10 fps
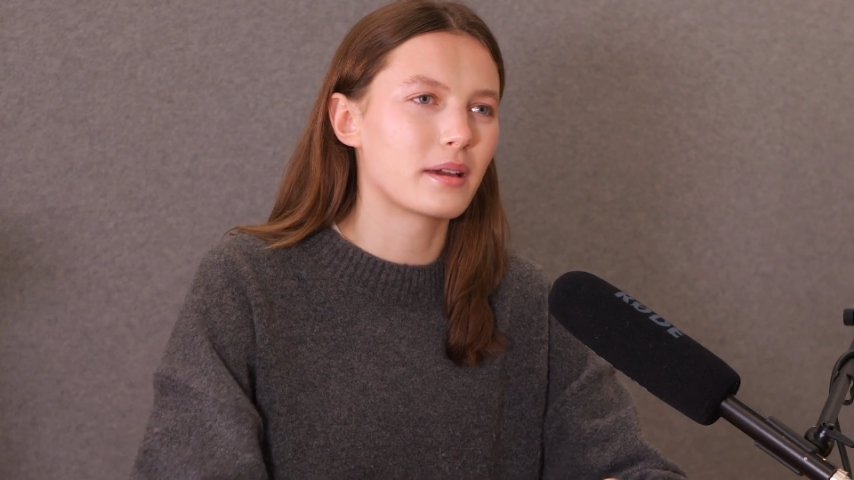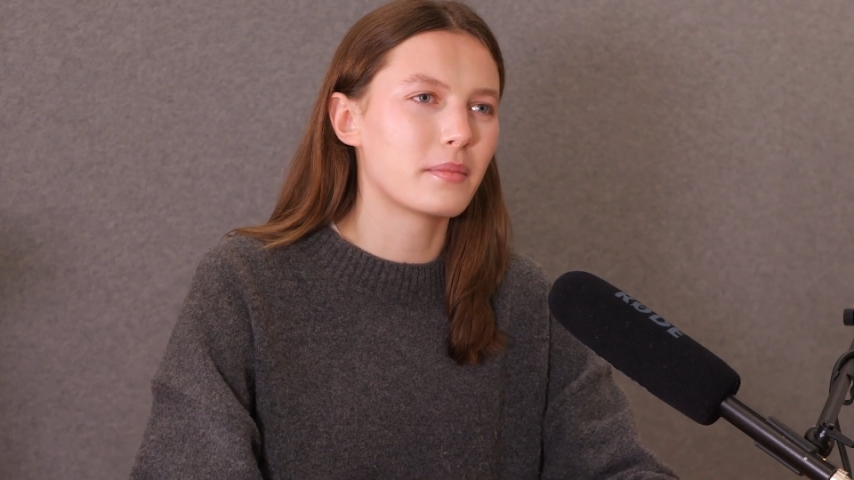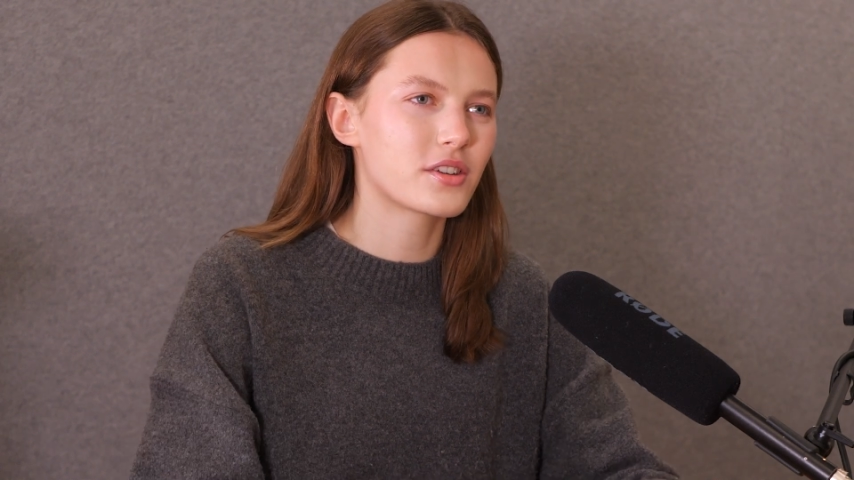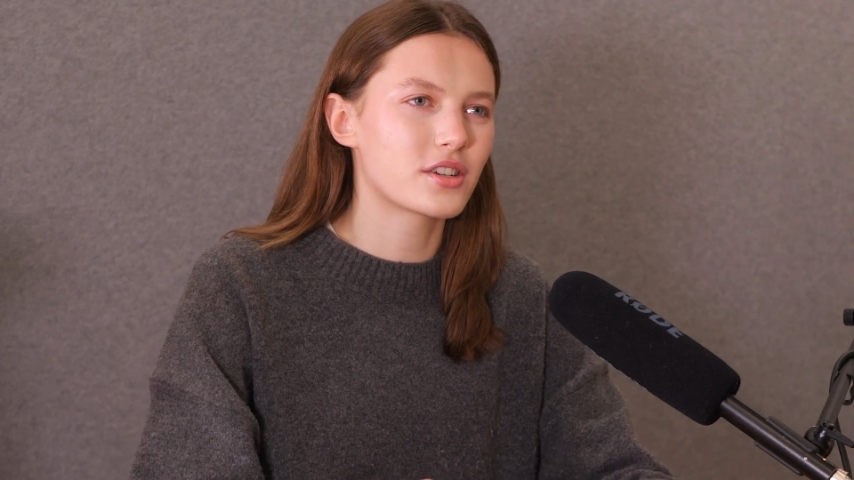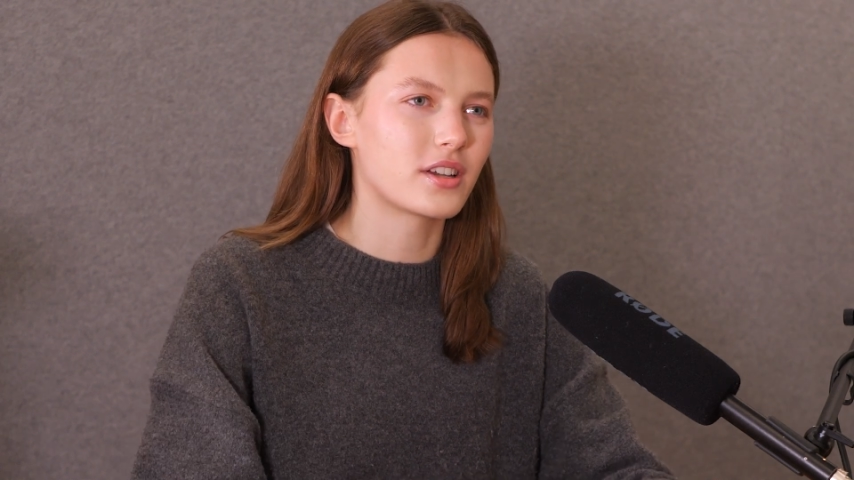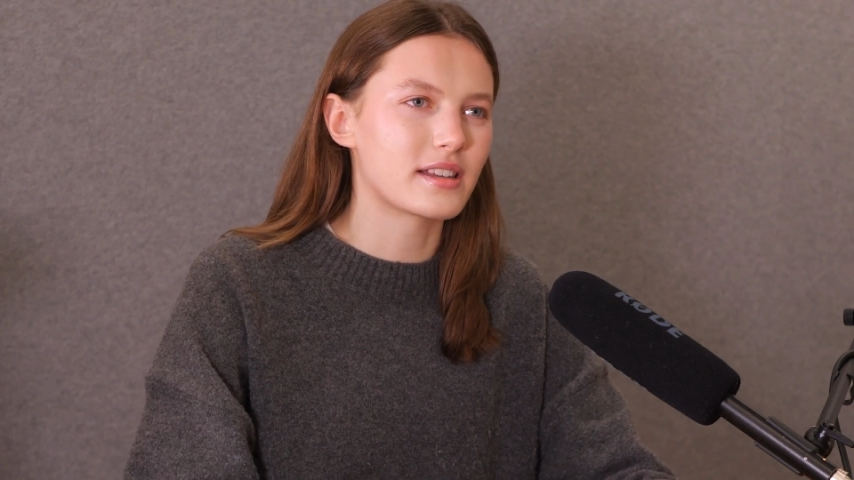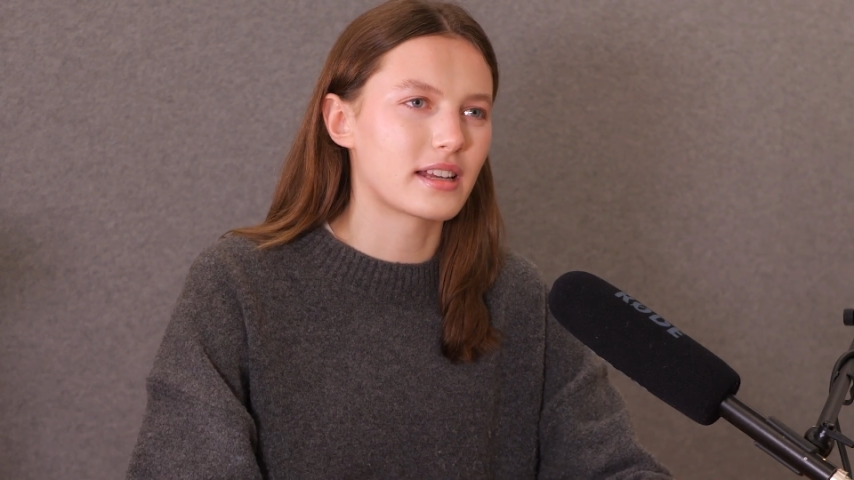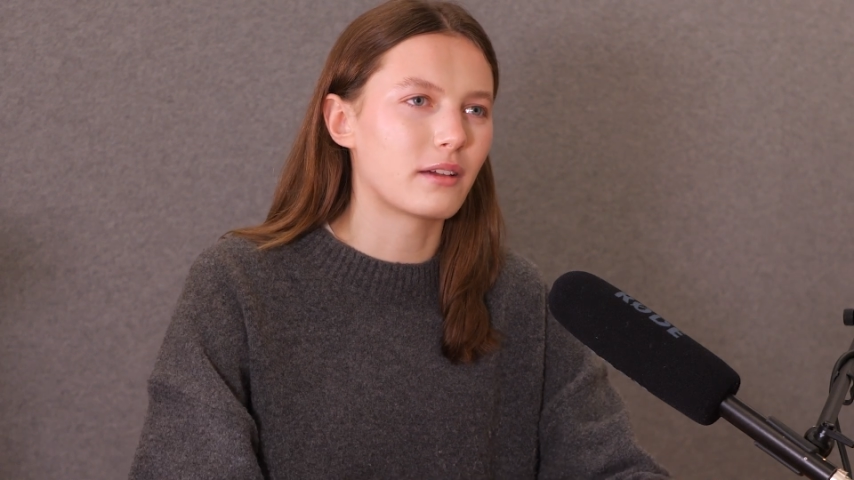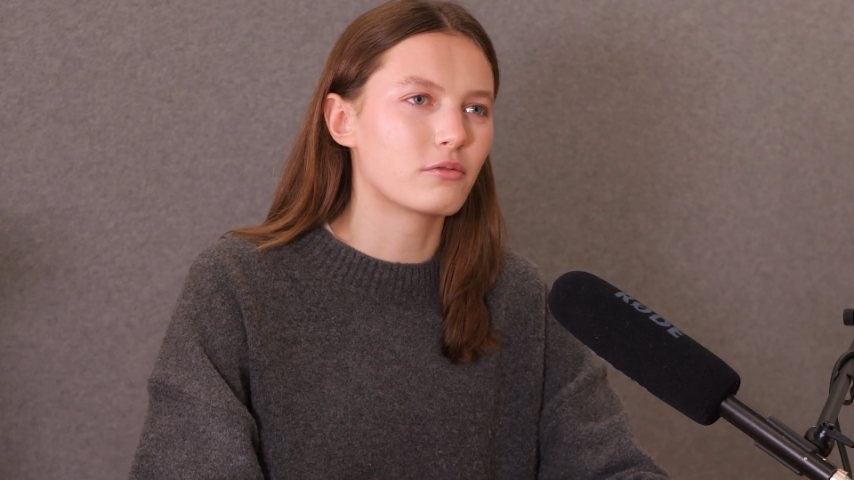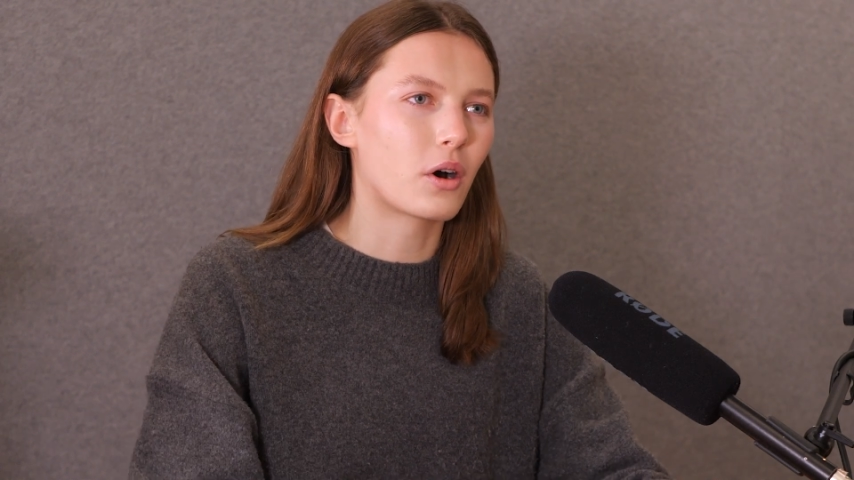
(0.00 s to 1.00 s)
and
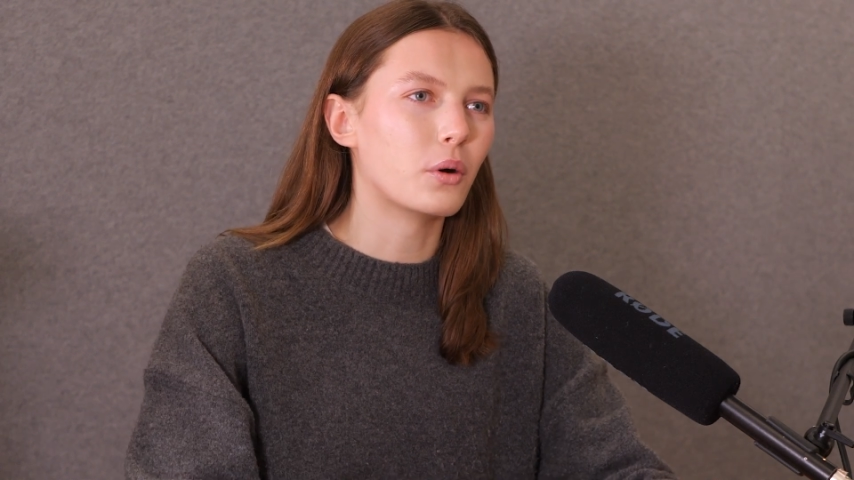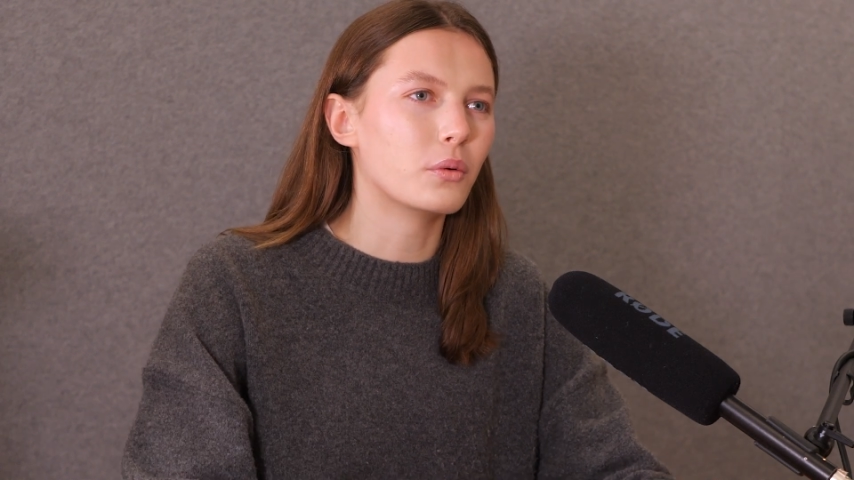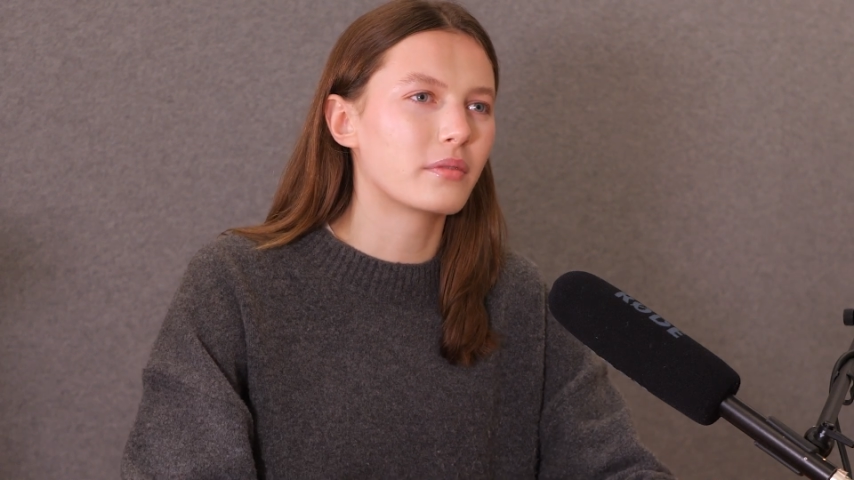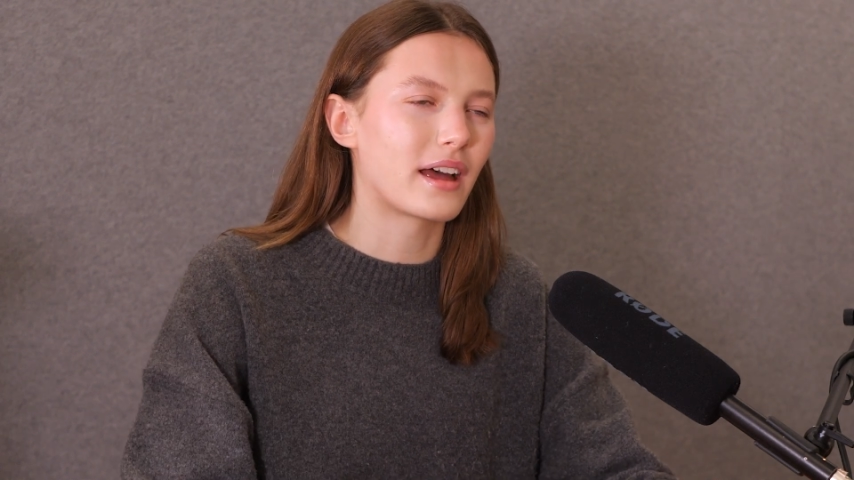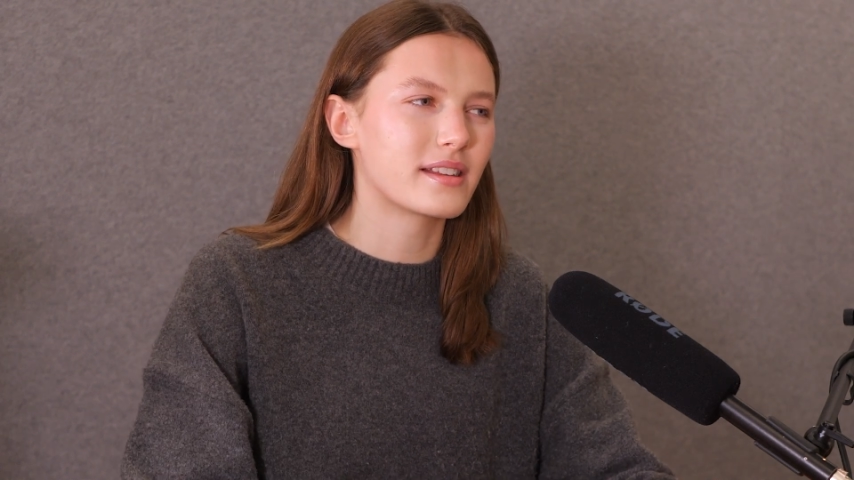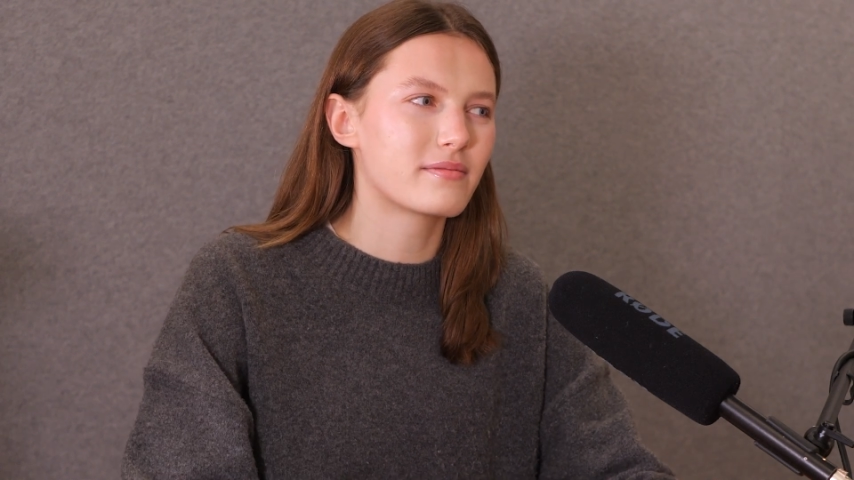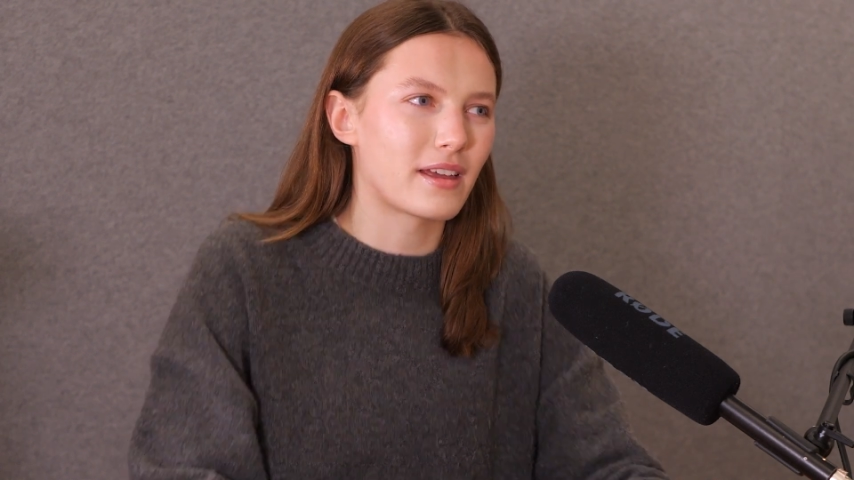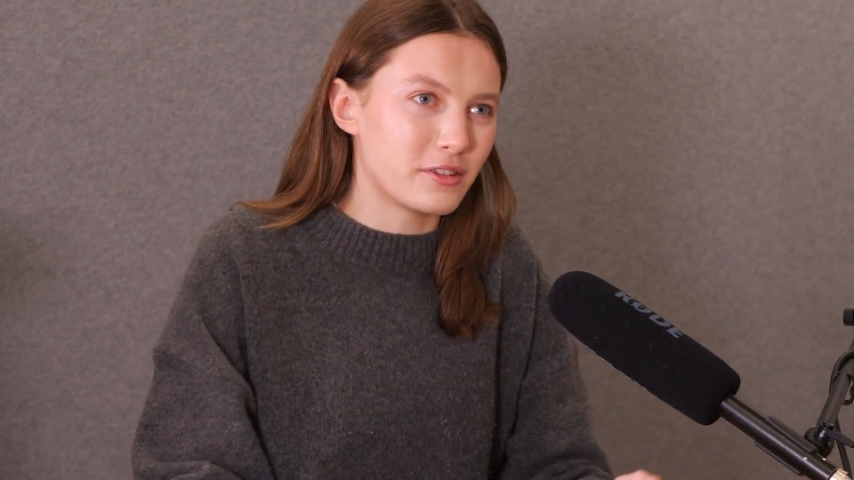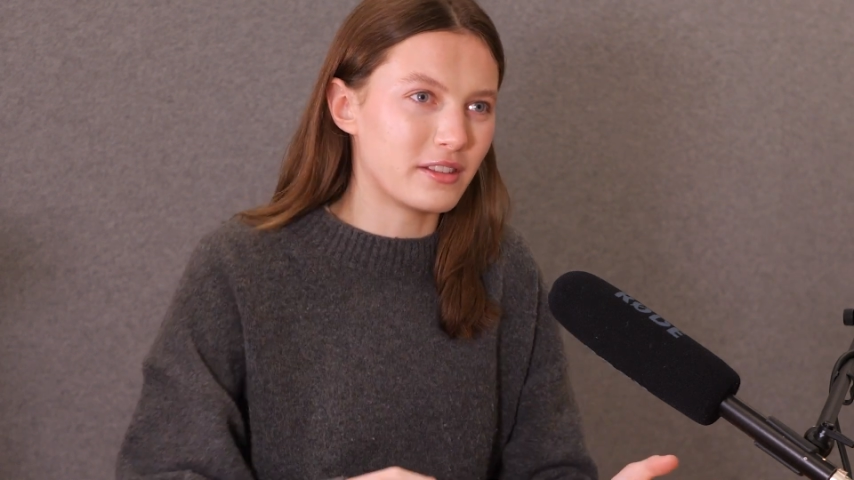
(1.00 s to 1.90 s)
merchandising role that they